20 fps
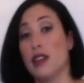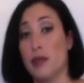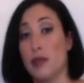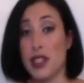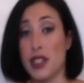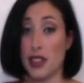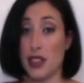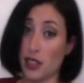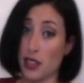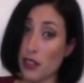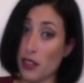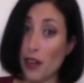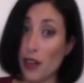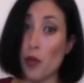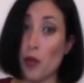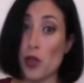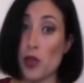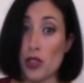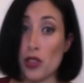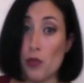Mr.
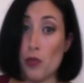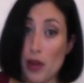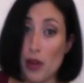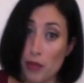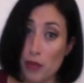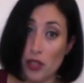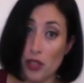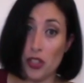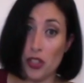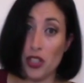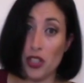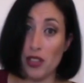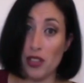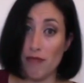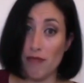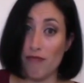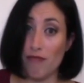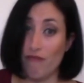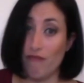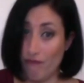Cereal Box Publisher,
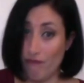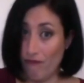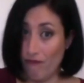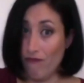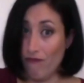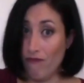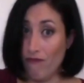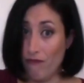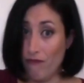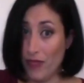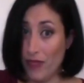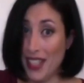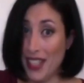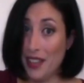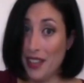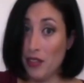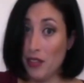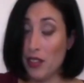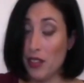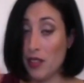get
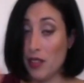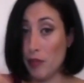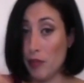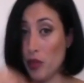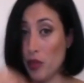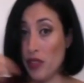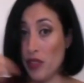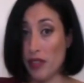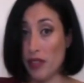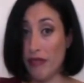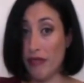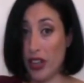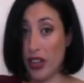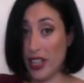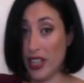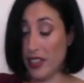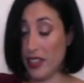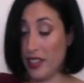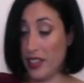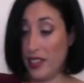on the movie
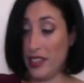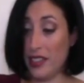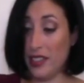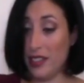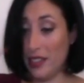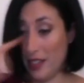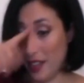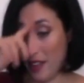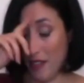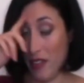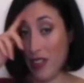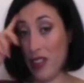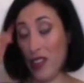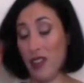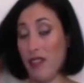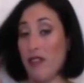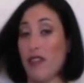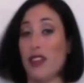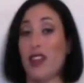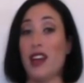rights and
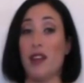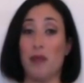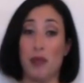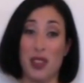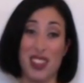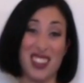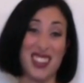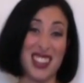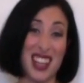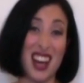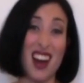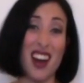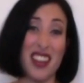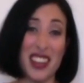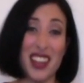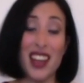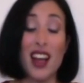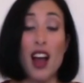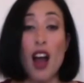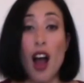everything for that, because that I
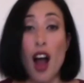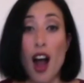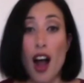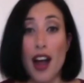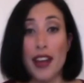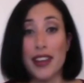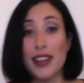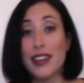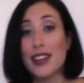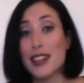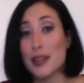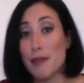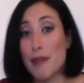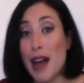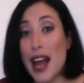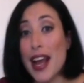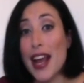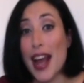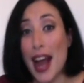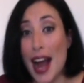think this
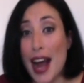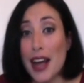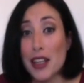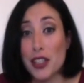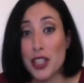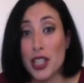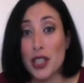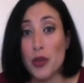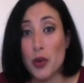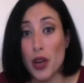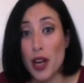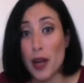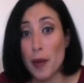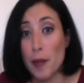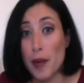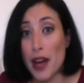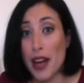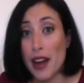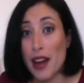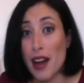may actually work
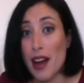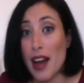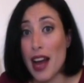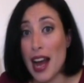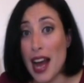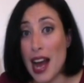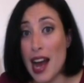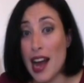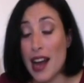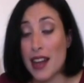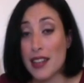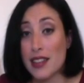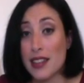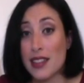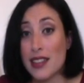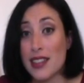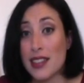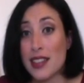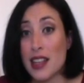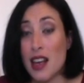better
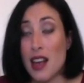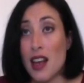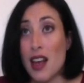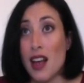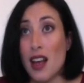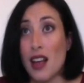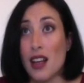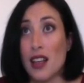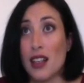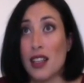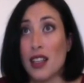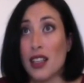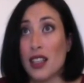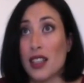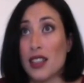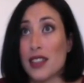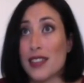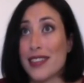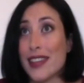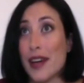as
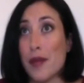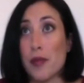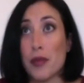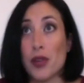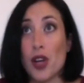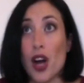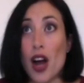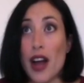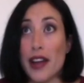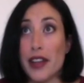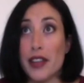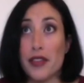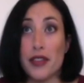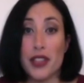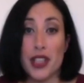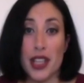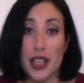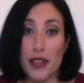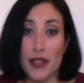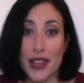some kind of
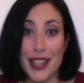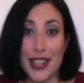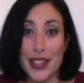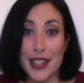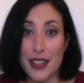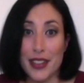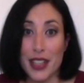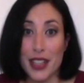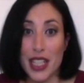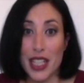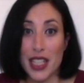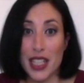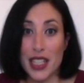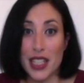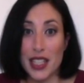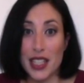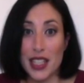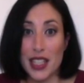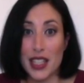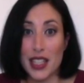TV
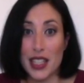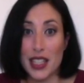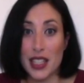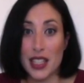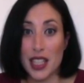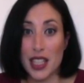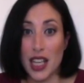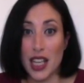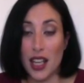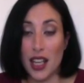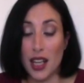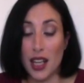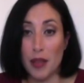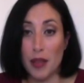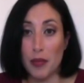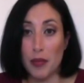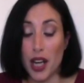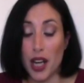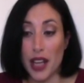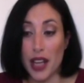series.
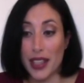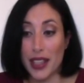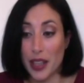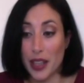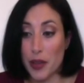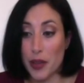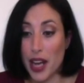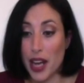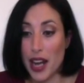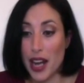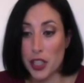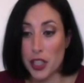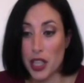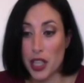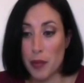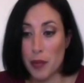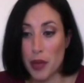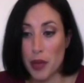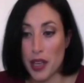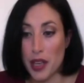I think it would
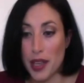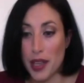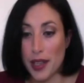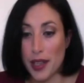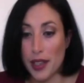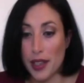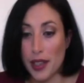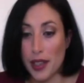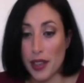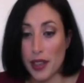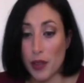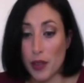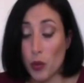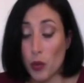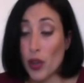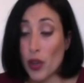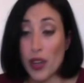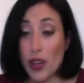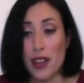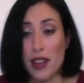actually be
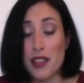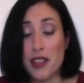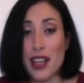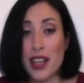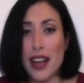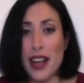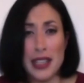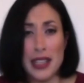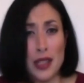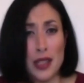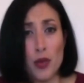one of those cases